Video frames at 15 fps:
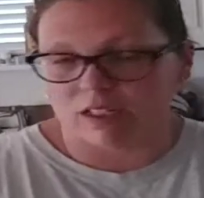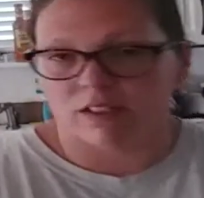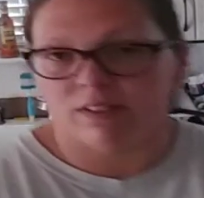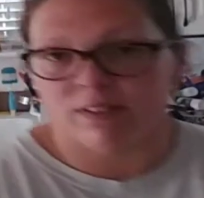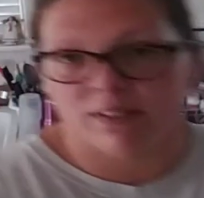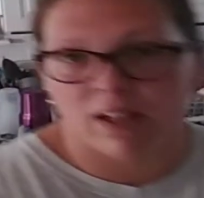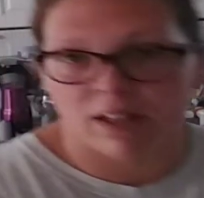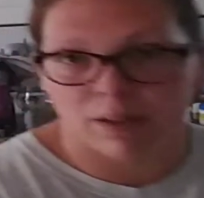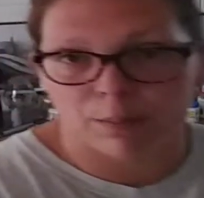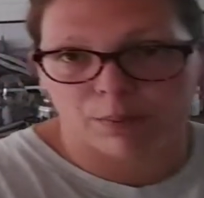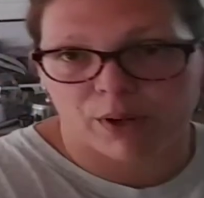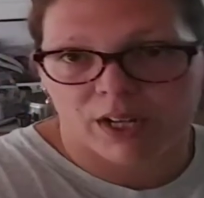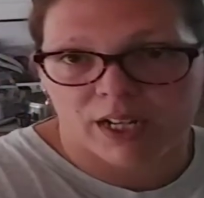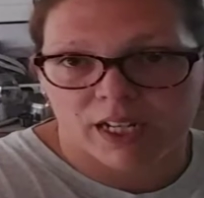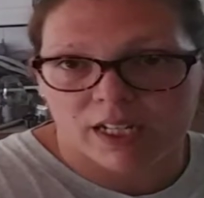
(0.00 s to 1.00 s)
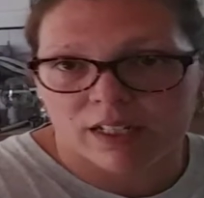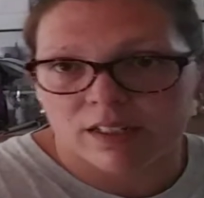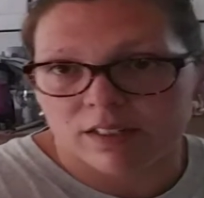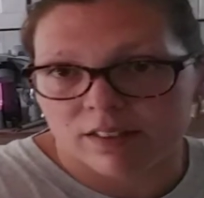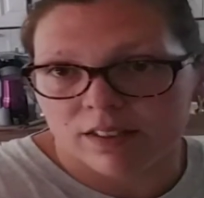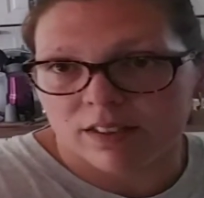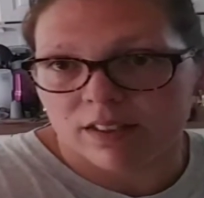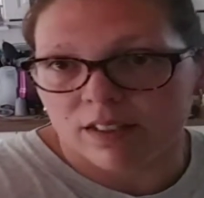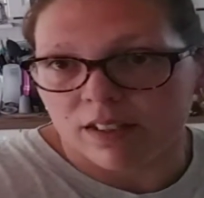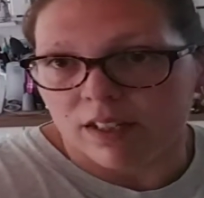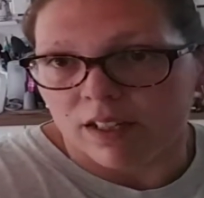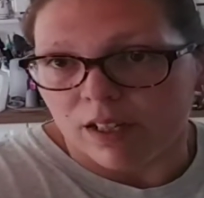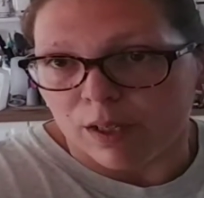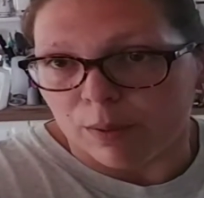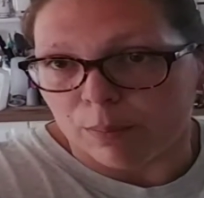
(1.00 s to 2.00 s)
Celebrate
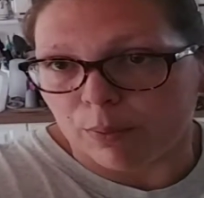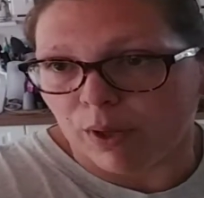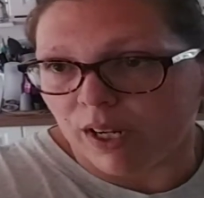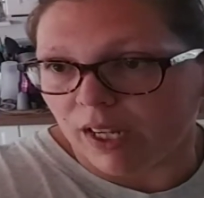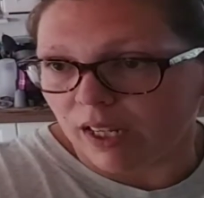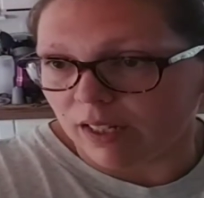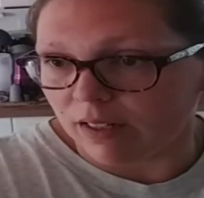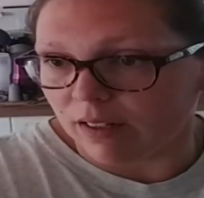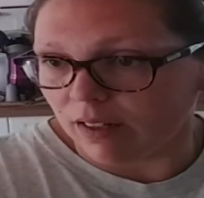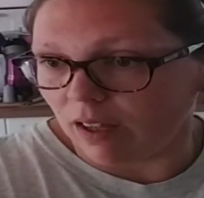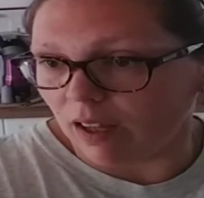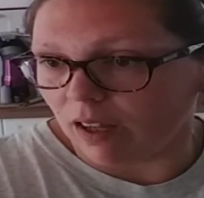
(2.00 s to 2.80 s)
brand